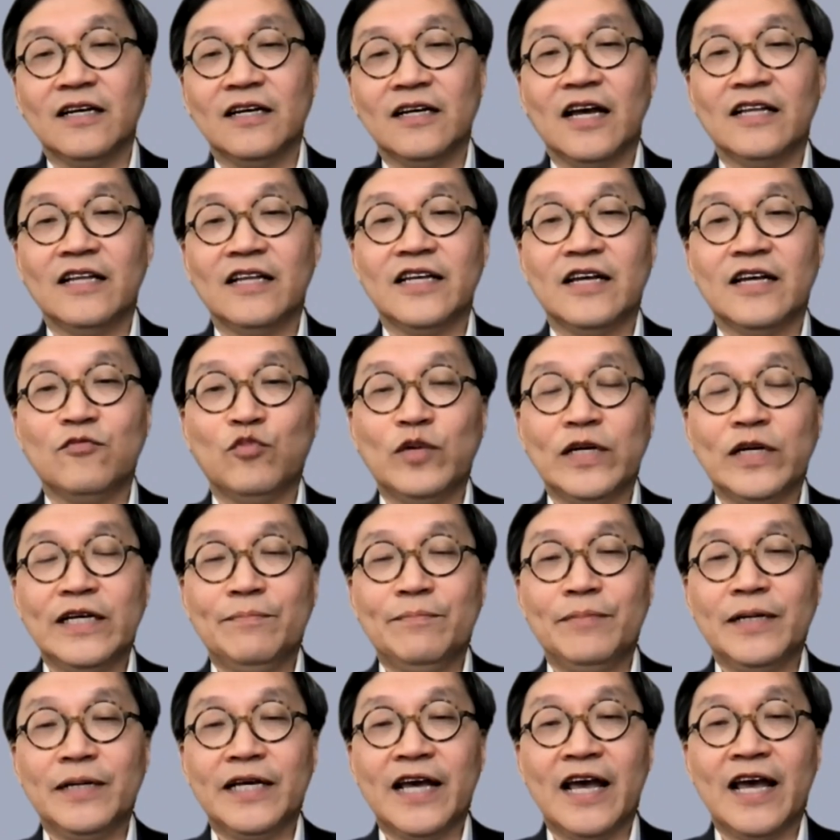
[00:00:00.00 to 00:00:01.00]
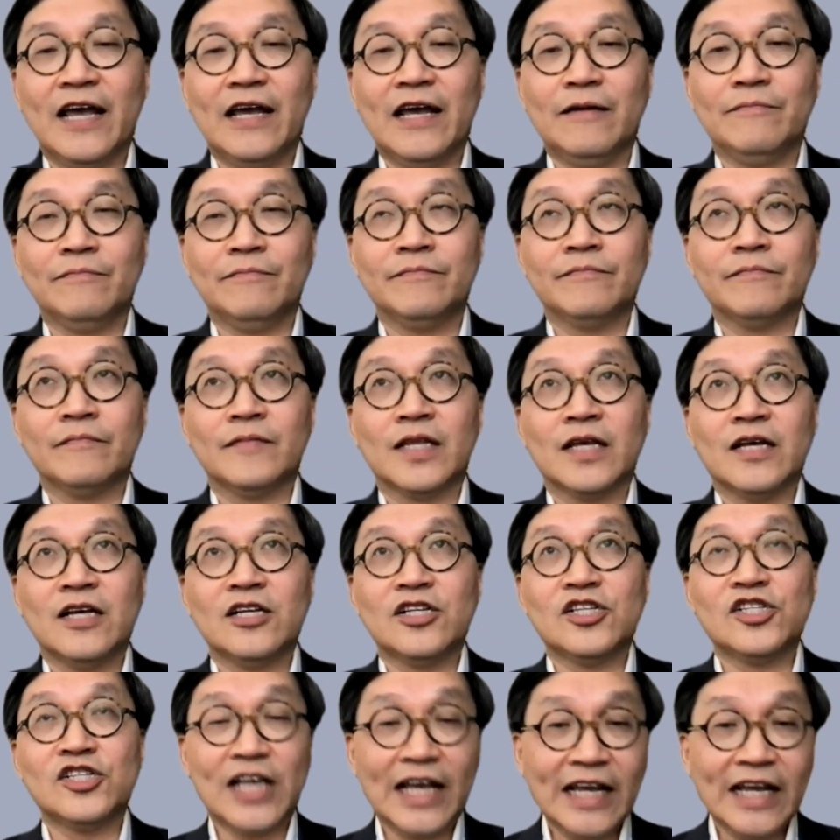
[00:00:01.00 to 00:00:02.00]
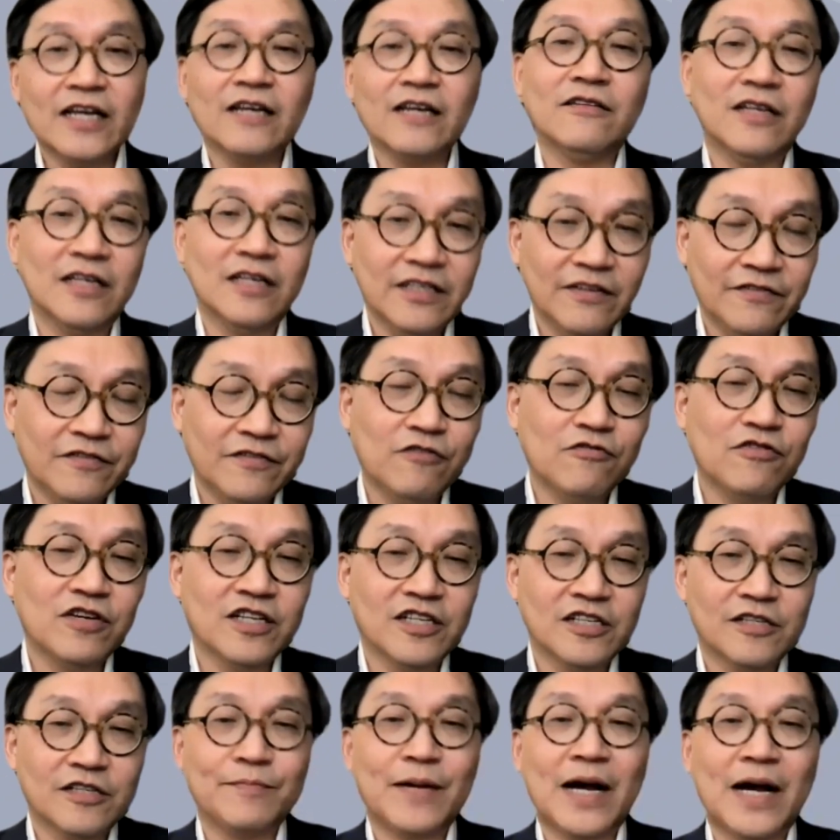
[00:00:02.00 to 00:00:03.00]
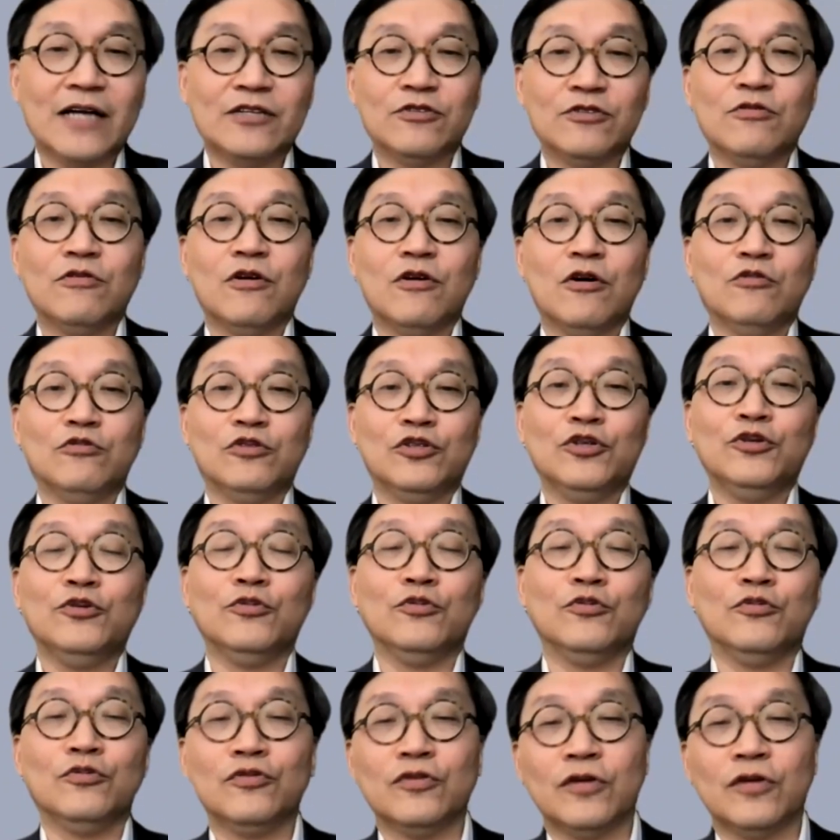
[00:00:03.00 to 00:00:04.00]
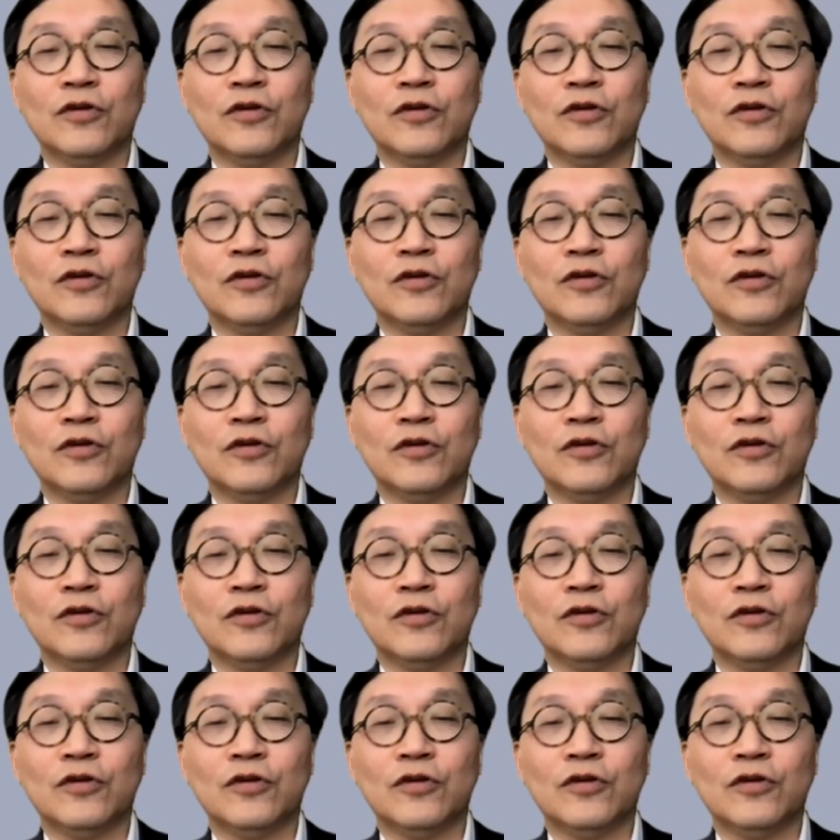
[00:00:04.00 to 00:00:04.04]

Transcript: And then we became singularly focused by 2002.